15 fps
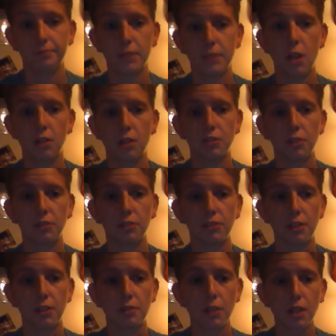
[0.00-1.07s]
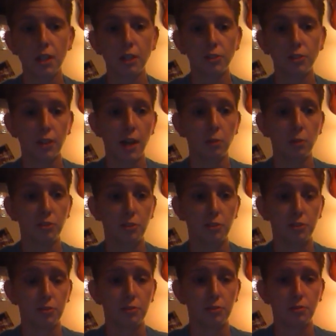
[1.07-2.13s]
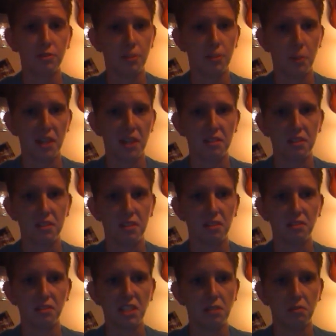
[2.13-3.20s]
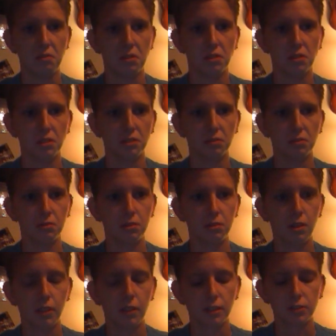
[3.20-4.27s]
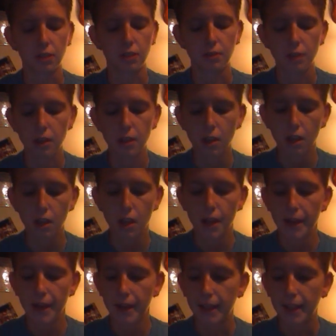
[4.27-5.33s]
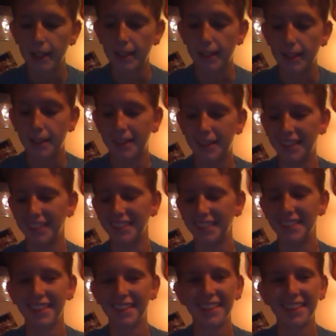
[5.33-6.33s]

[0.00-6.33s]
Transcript: all this other stuff. So I was just demented and evil and all that stuff. And